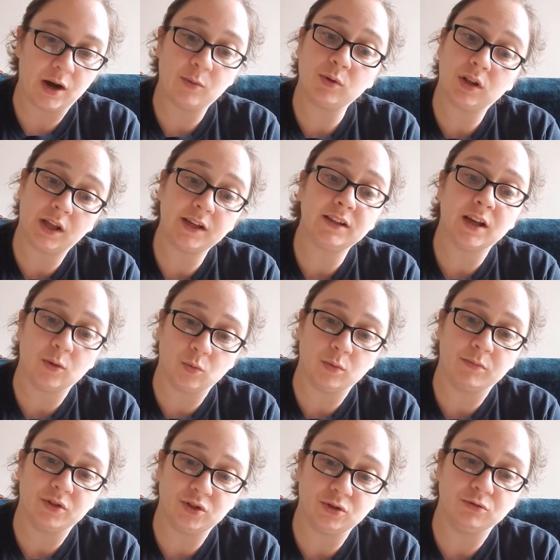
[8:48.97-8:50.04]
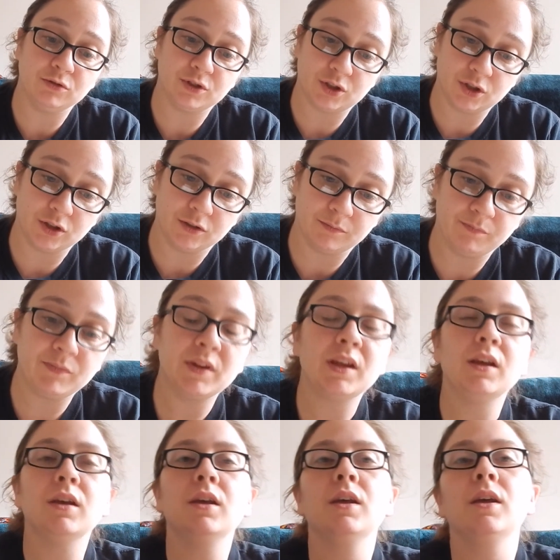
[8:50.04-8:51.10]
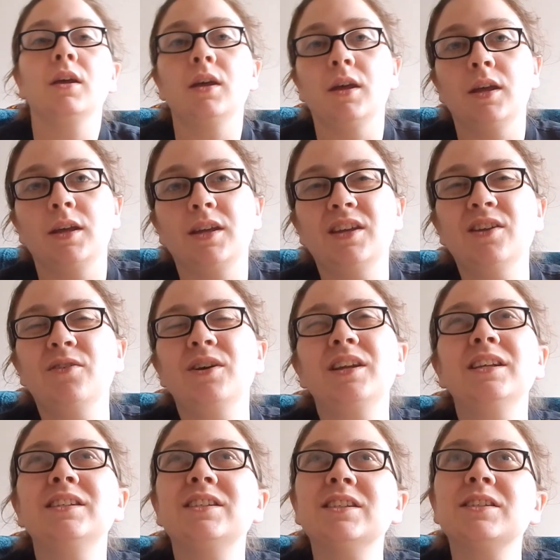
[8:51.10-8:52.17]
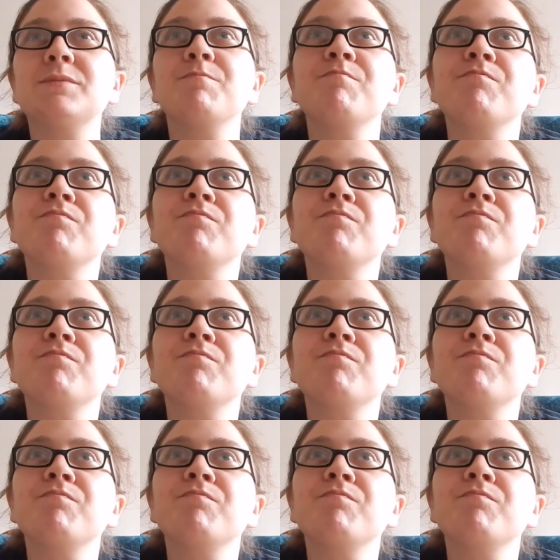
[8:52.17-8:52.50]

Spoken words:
I would like that woman to return. You know, and it's just...